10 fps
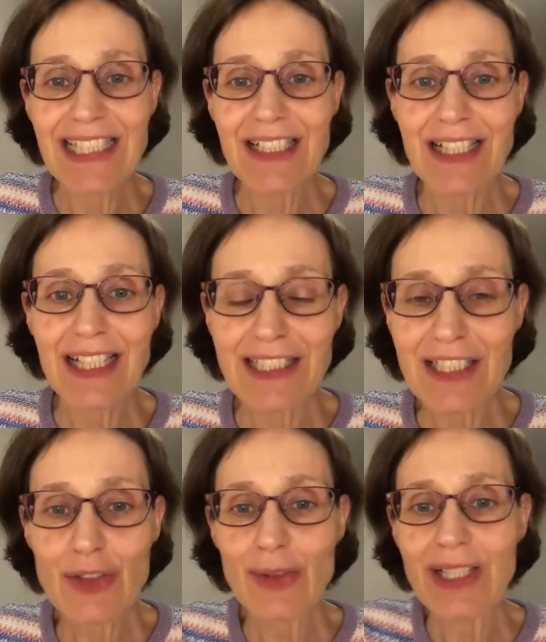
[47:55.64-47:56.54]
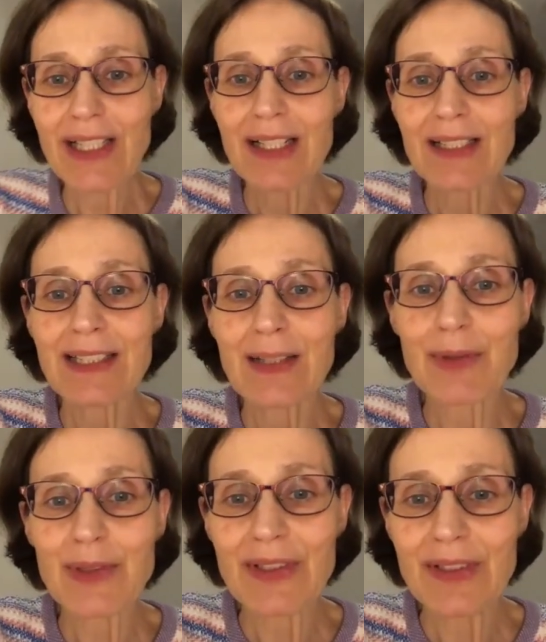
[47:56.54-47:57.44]
All right, so
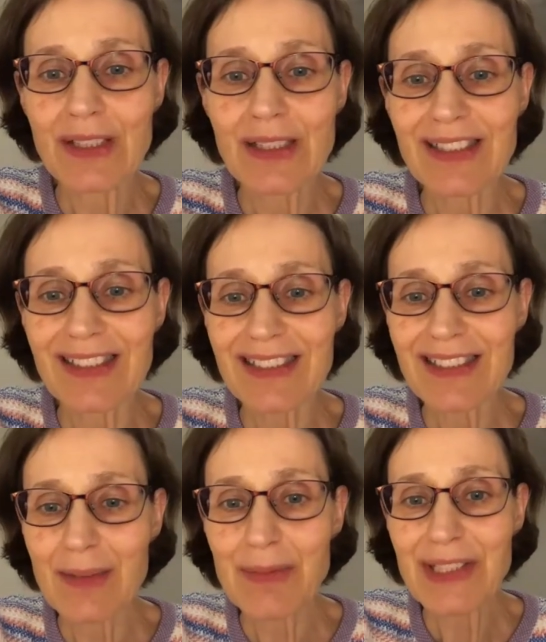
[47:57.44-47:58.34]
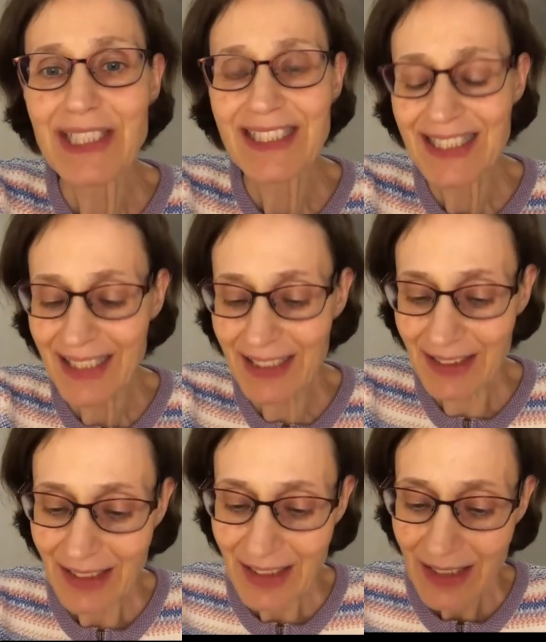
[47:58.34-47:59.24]
um, I think we have time hopefully for two
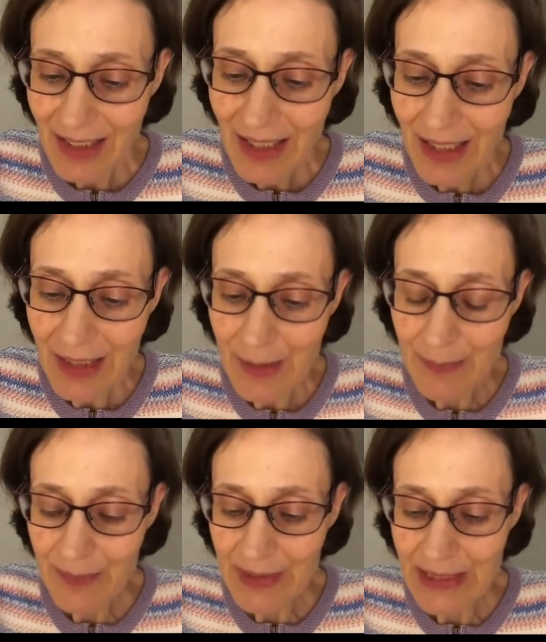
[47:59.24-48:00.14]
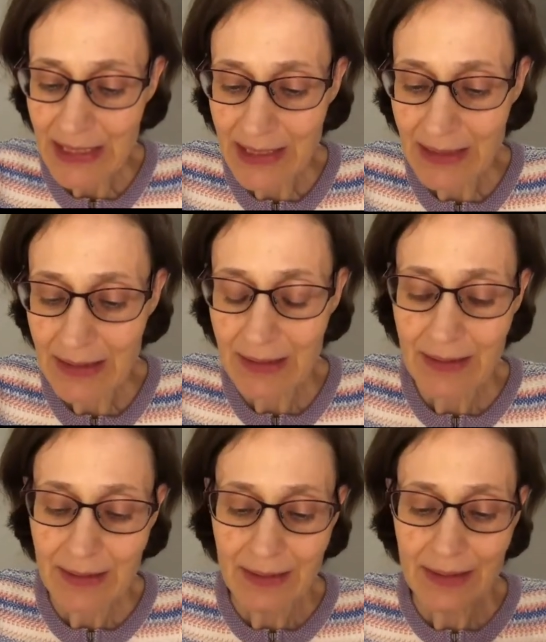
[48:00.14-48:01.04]
questions. And Vola, can
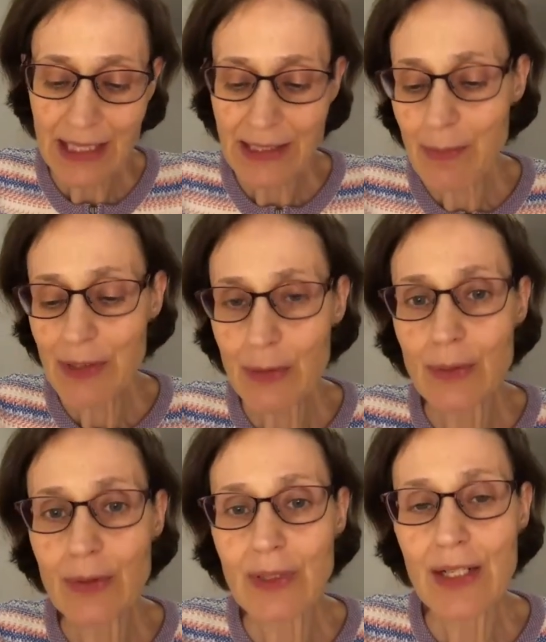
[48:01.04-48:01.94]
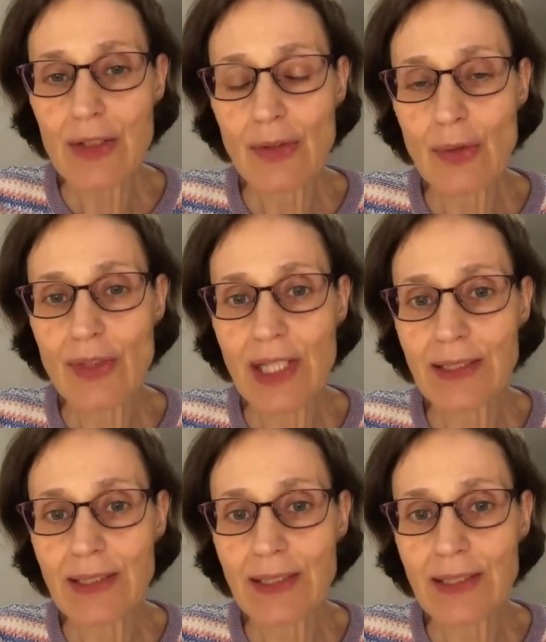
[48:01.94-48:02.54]
we invite you to